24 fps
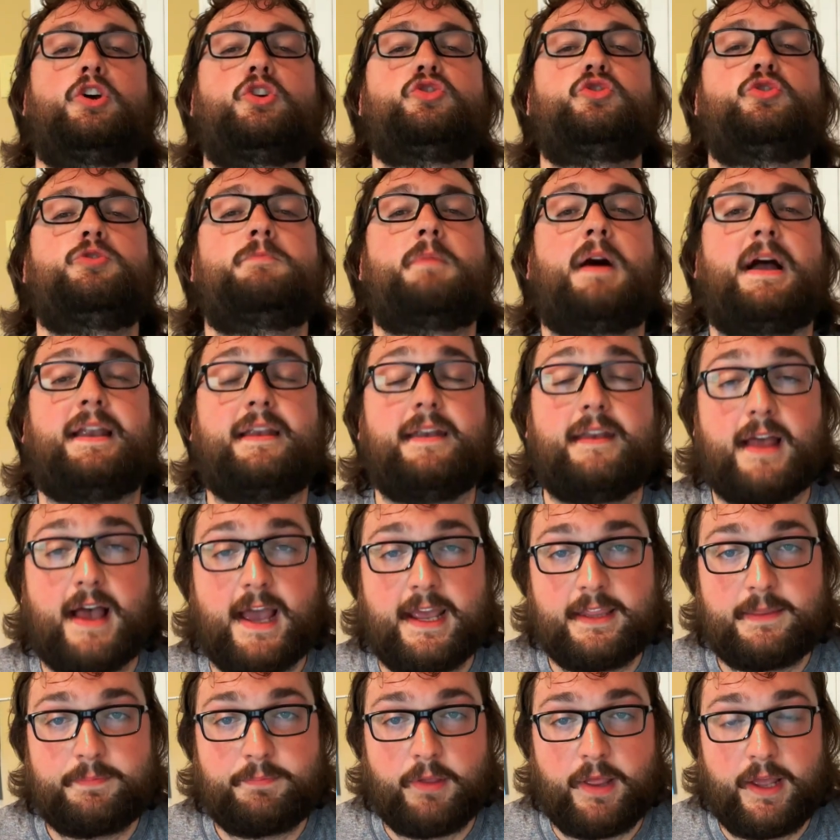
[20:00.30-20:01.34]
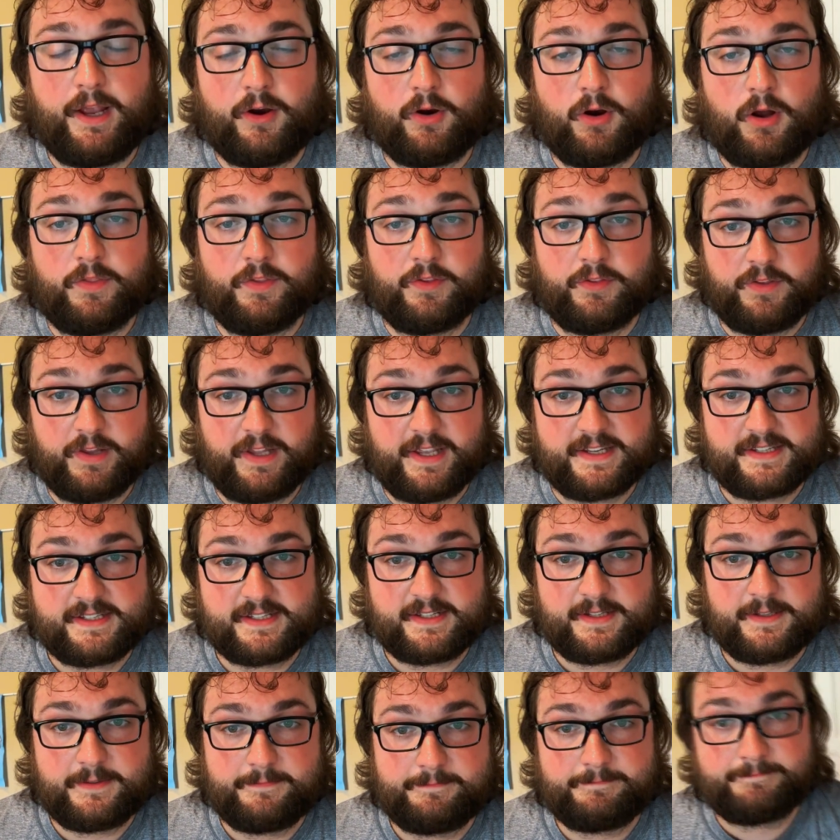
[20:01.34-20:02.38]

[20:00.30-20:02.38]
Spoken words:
to my 9th player on the list.